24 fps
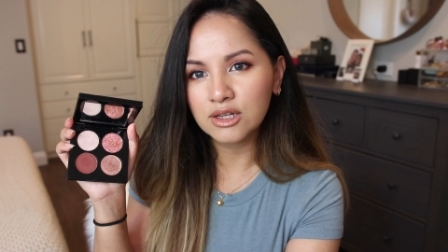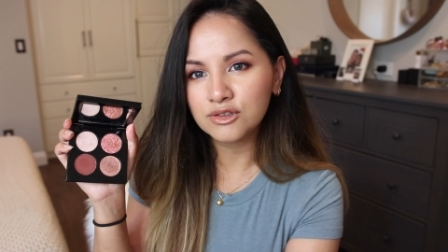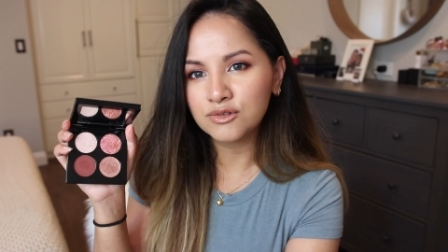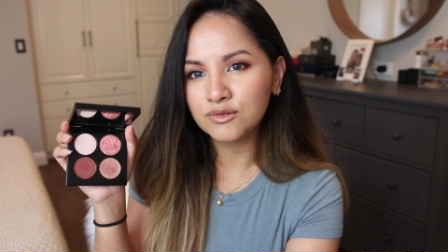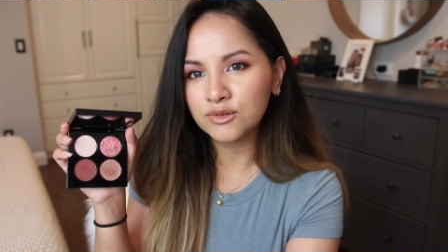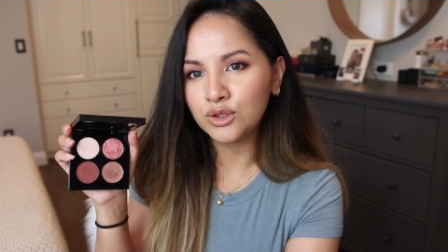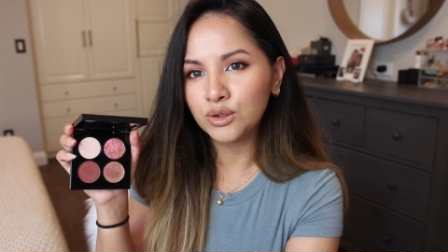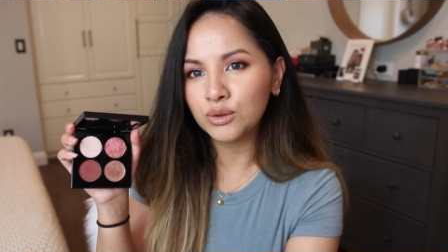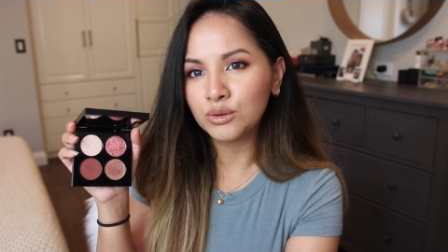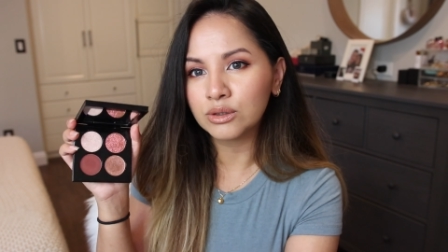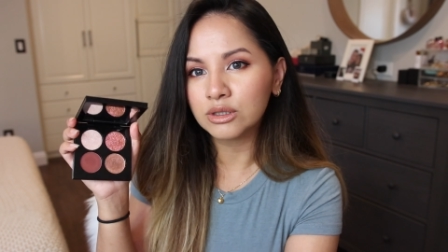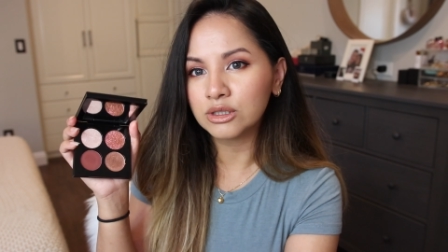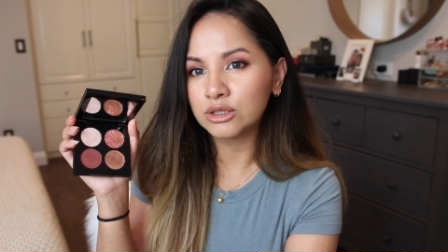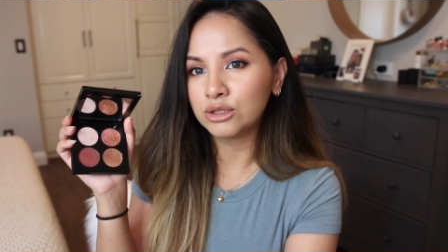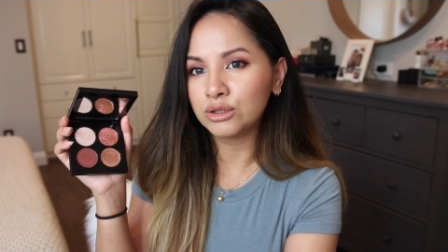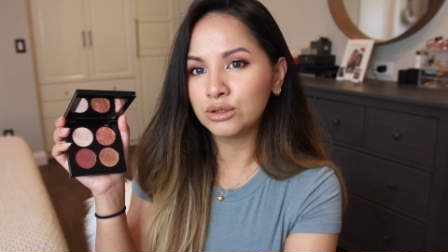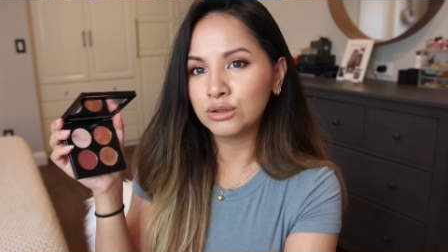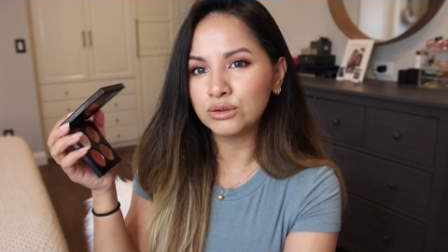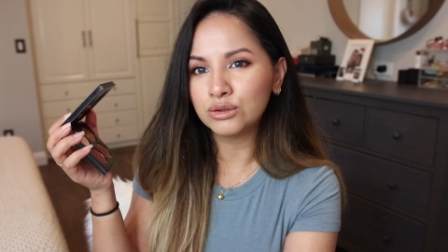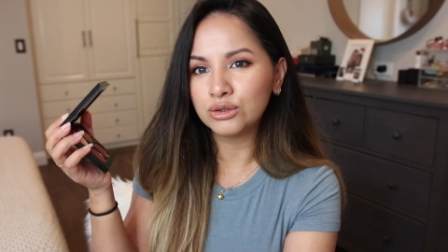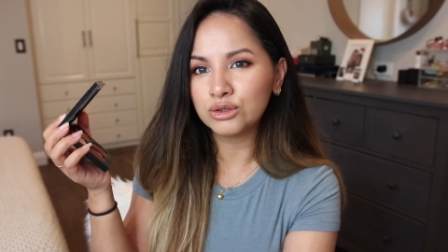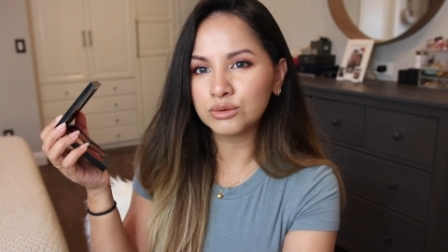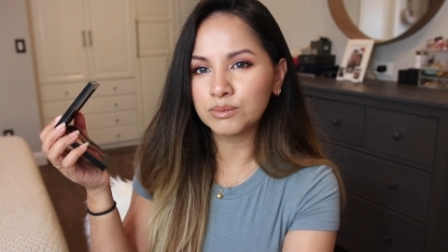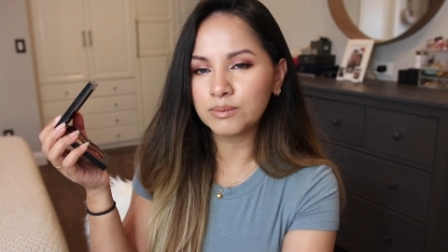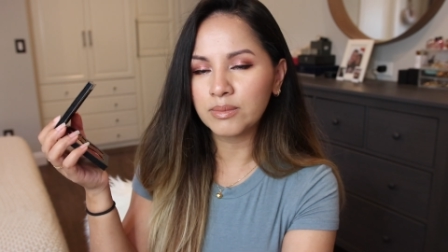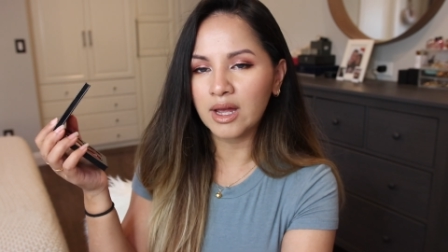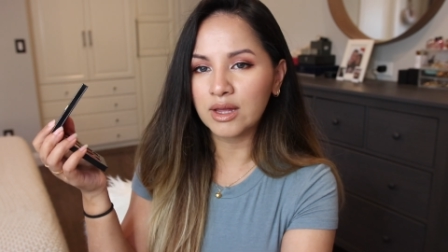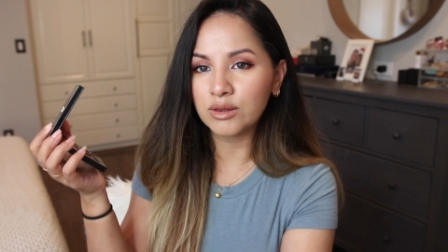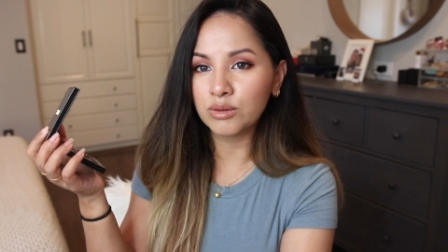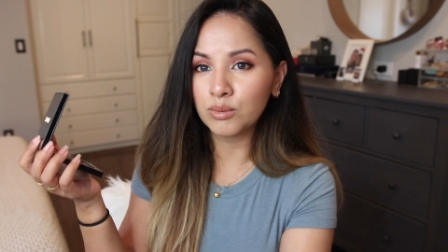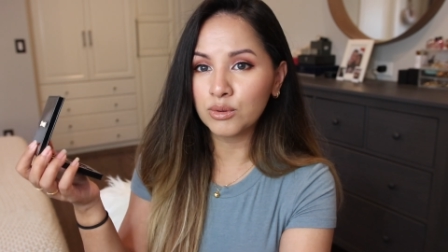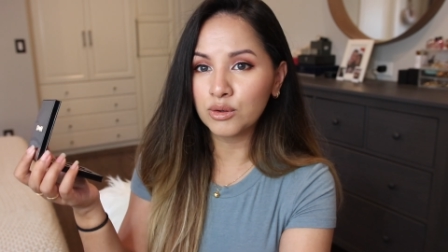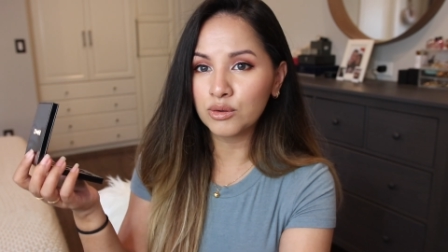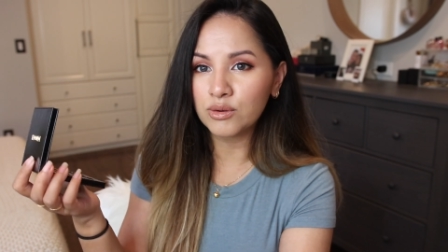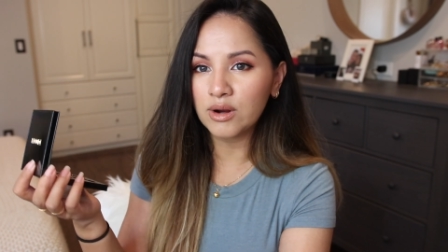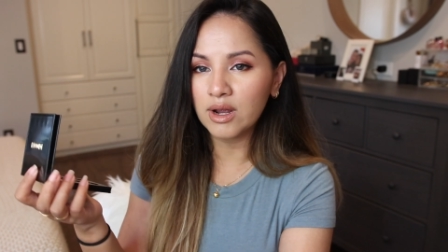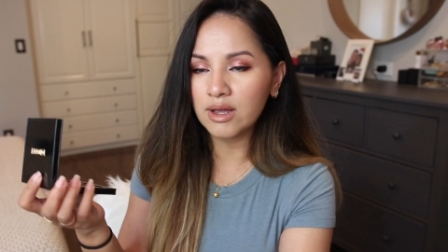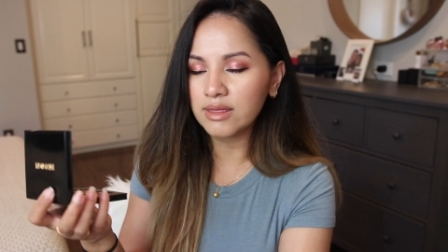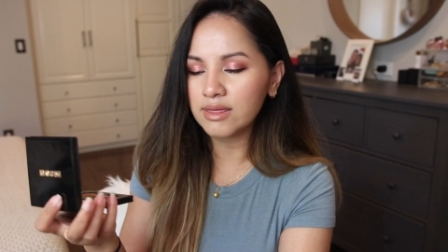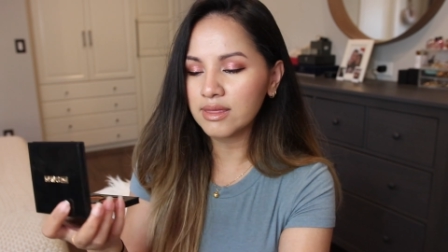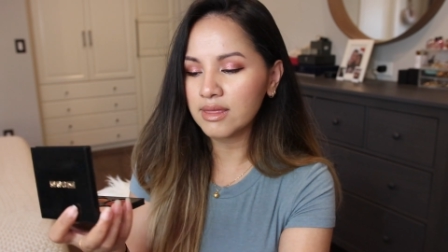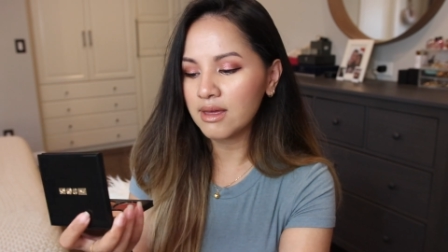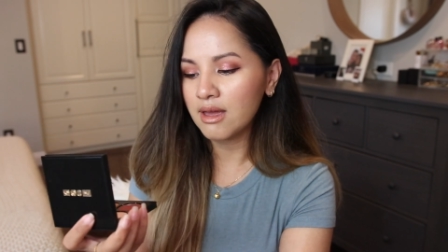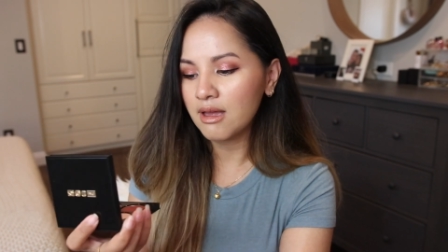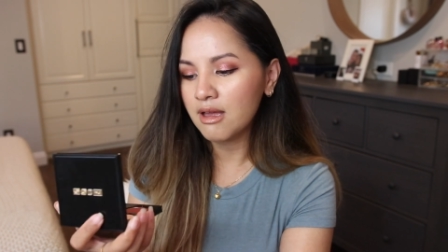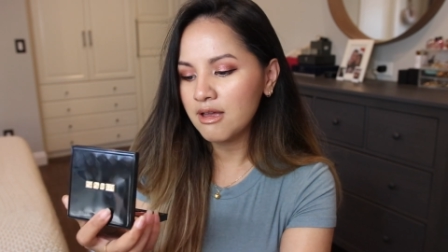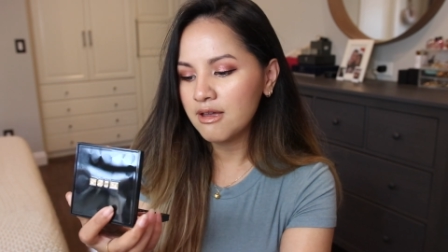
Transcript: if you are a huge Pat McGrath